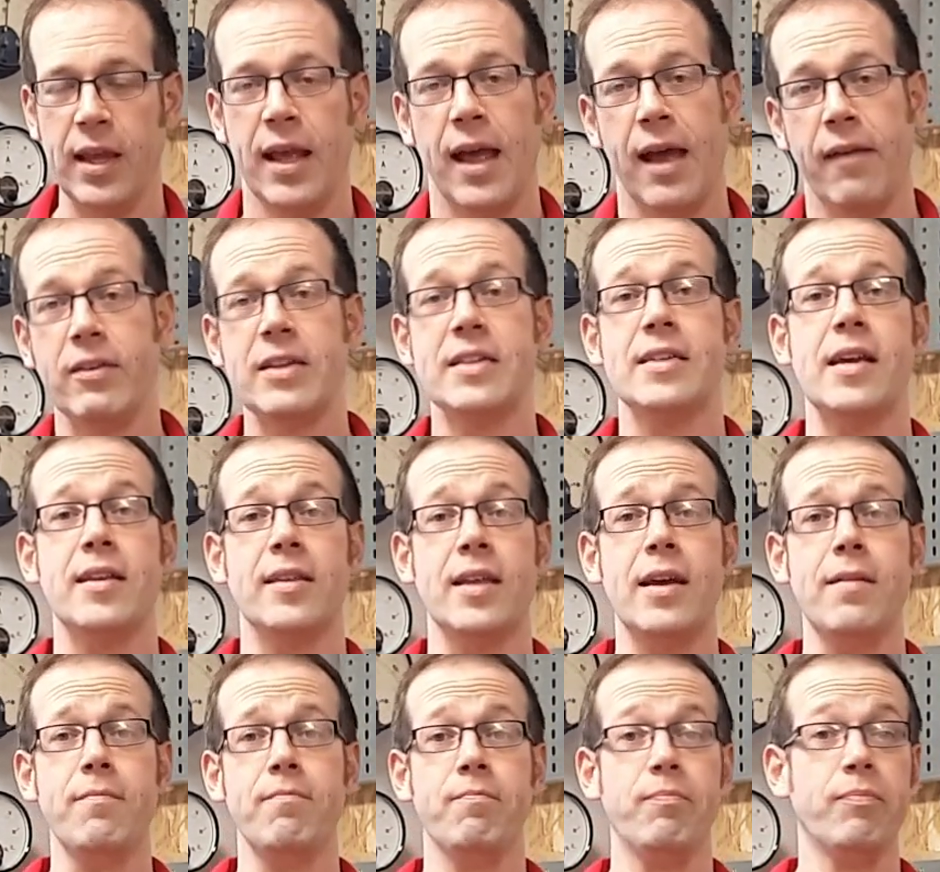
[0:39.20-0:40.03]
Having said
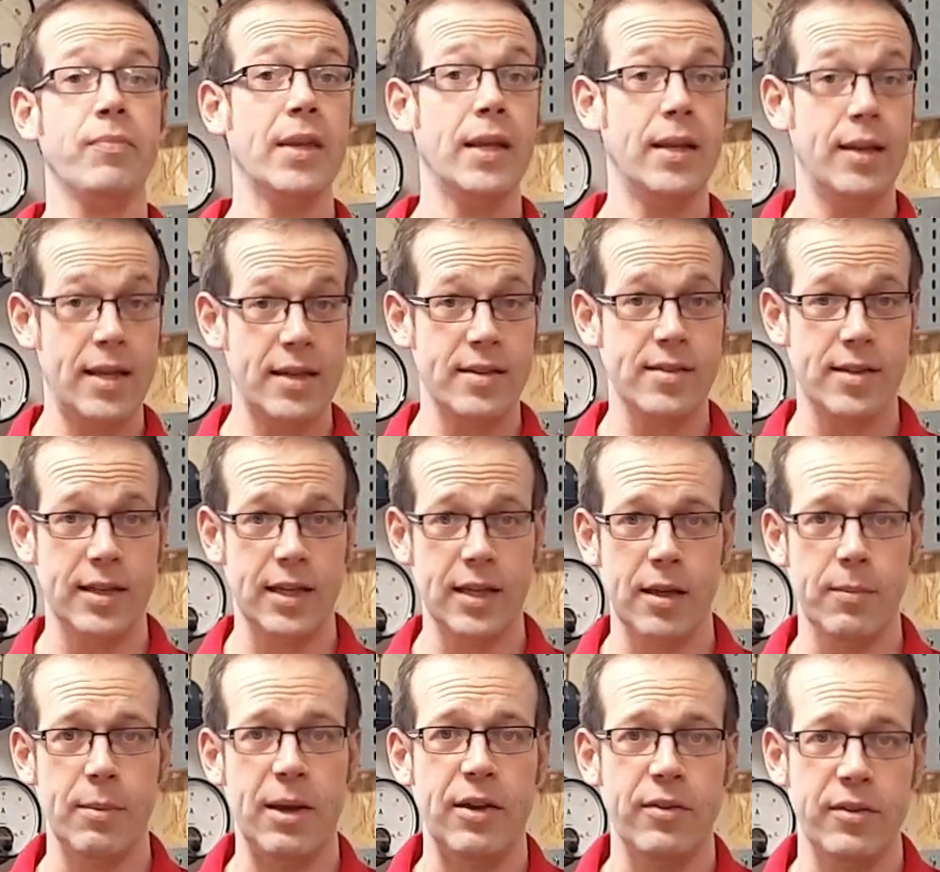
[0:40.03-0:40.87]
that, let's
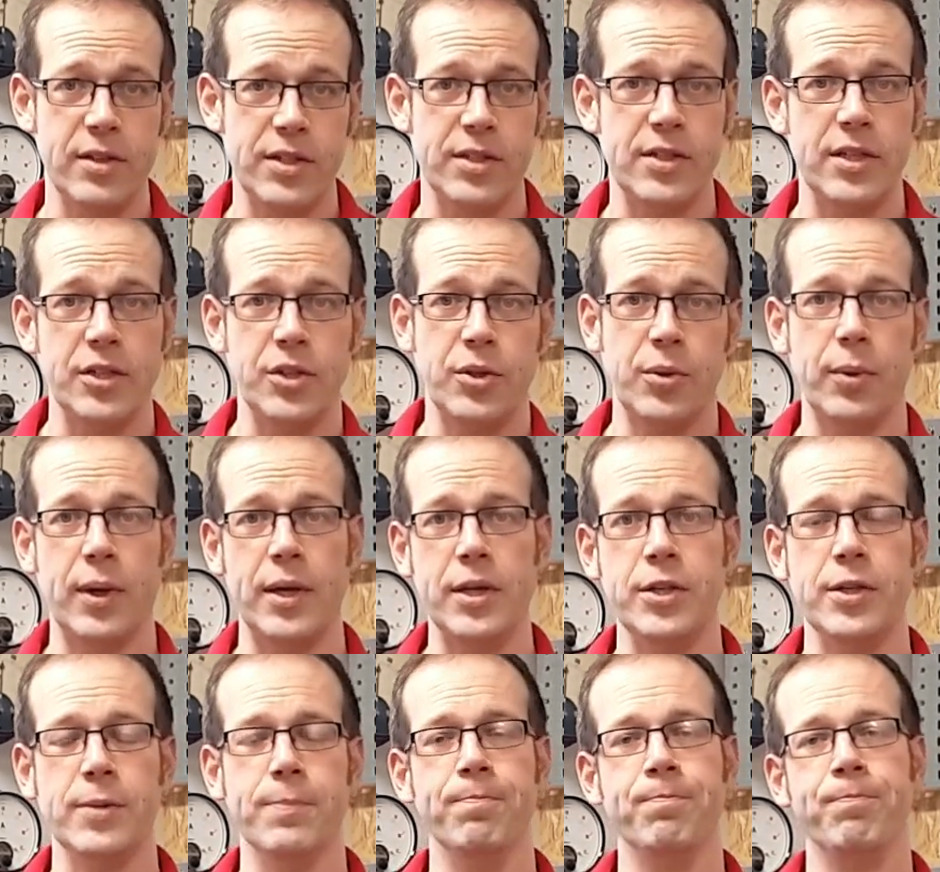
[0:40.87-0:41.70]
think about this
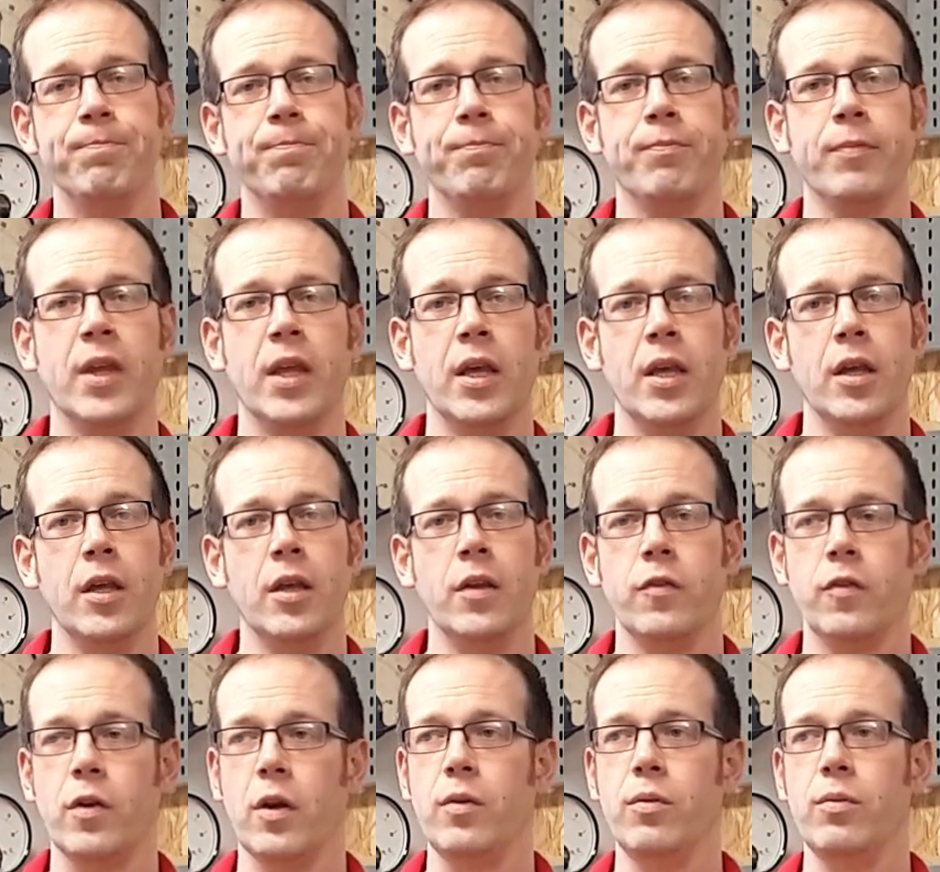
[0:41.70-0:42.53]
situation.
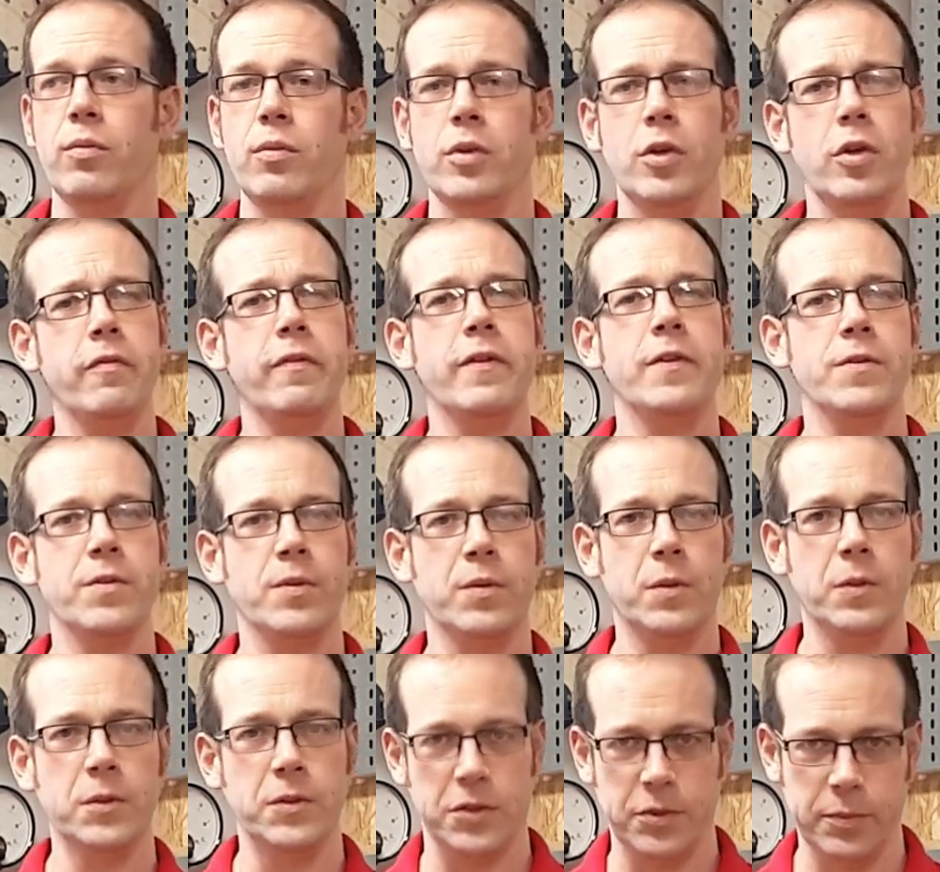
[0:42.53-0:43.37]
So you've
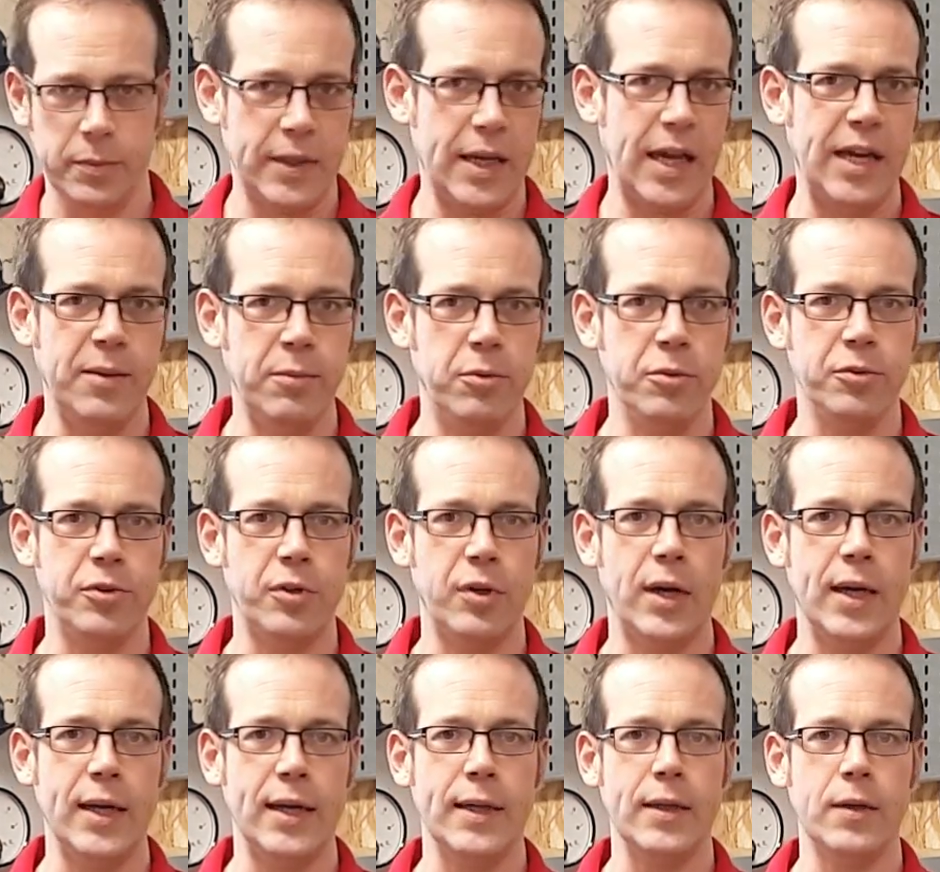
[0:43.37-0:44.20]
installed some cable
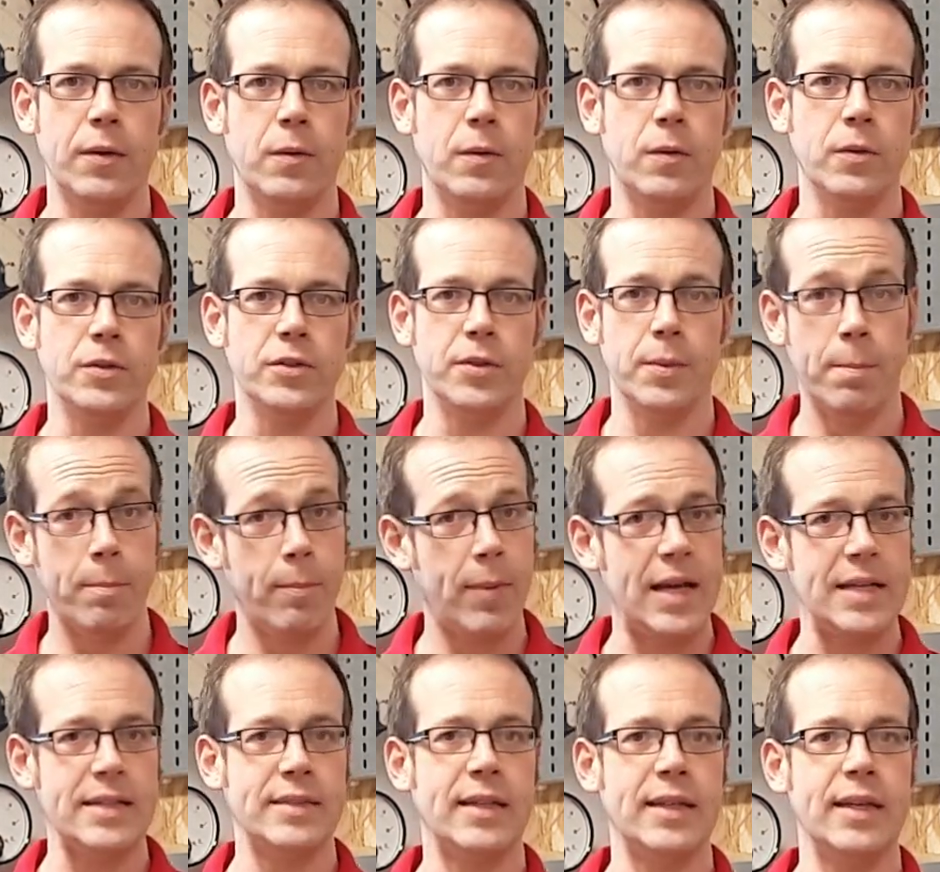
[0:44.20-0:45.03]
tray or some
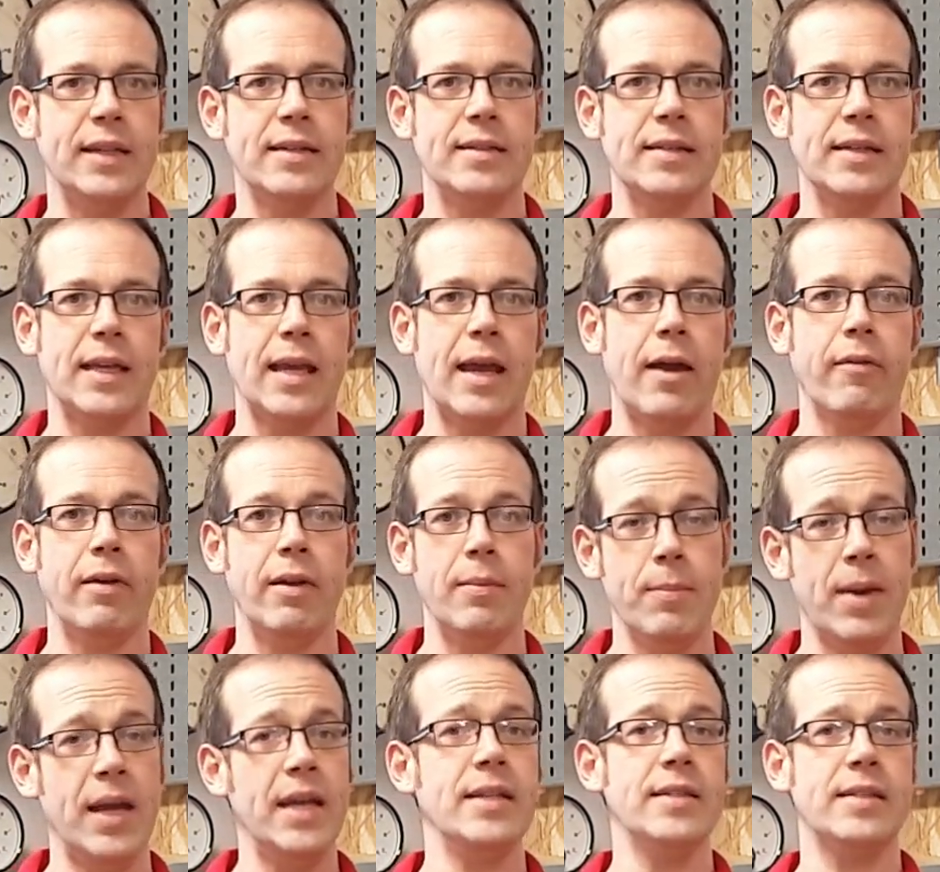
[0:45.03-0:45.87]
basket to carry
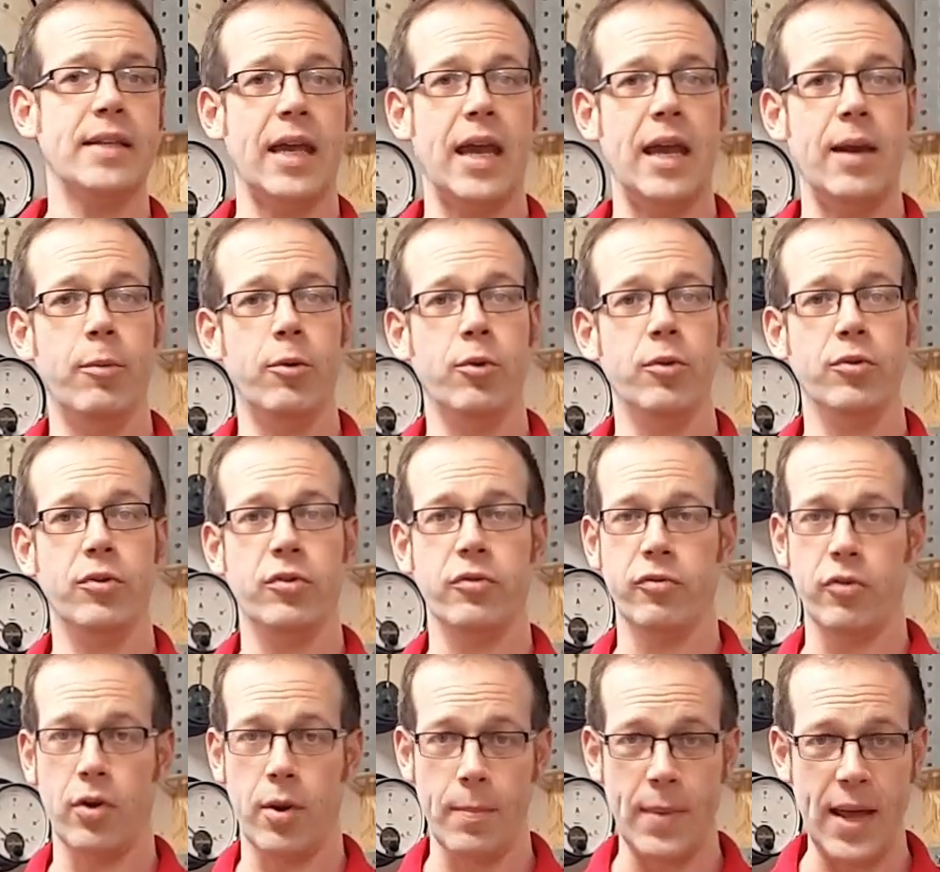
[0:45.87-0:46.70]
mains cables
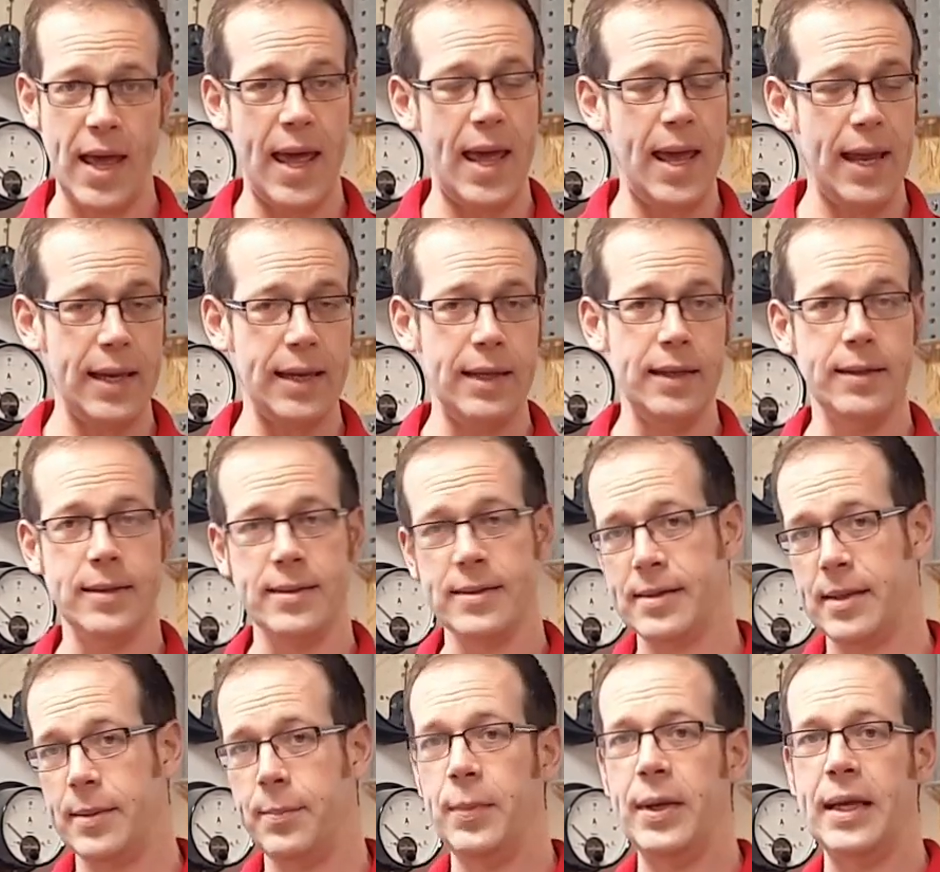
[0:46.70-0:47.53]
from A
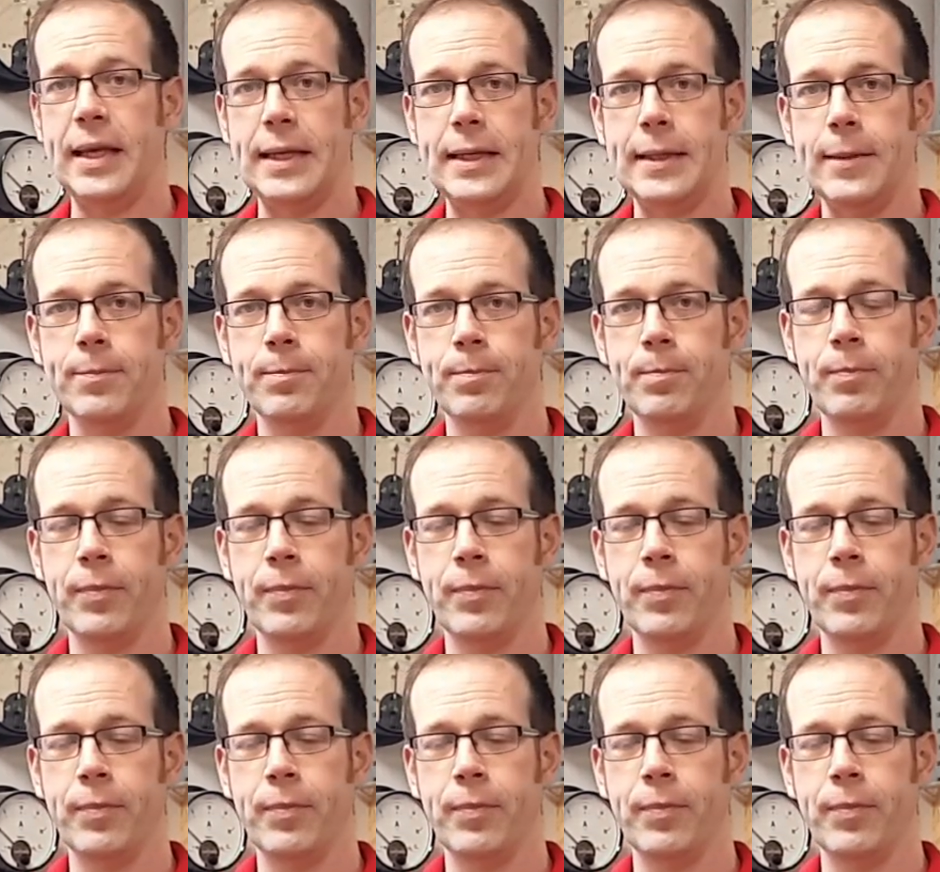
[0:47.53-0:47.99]
to B.